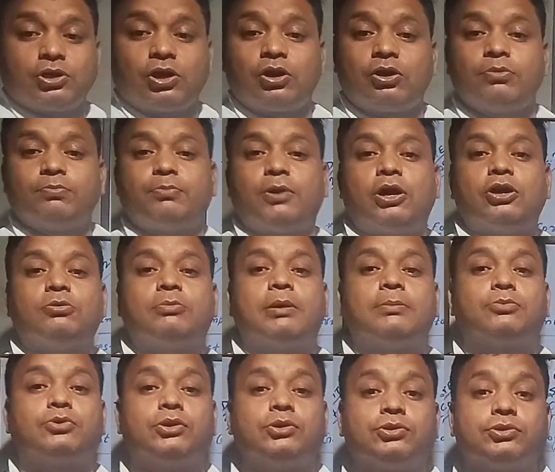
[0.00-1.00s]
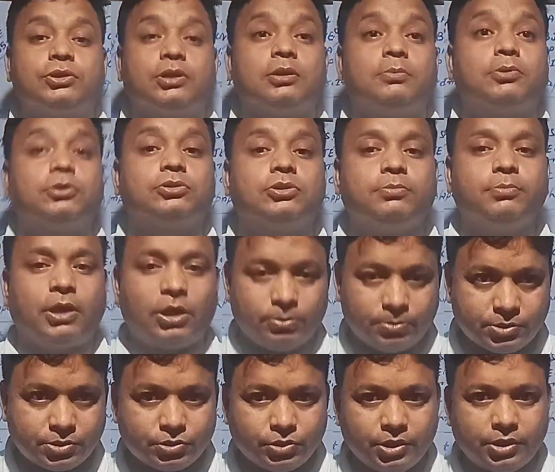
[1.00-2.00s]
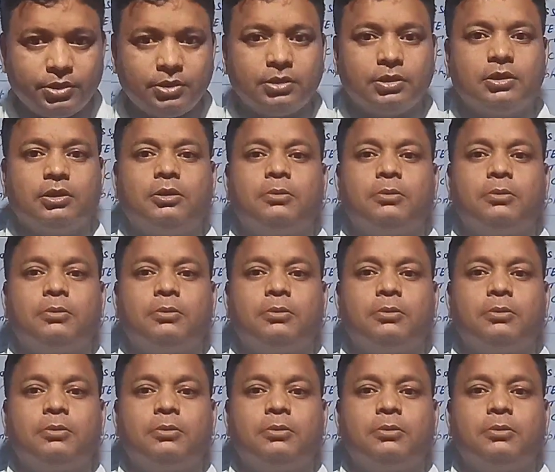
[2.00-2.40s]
Now biome I am going to tell about the biome student.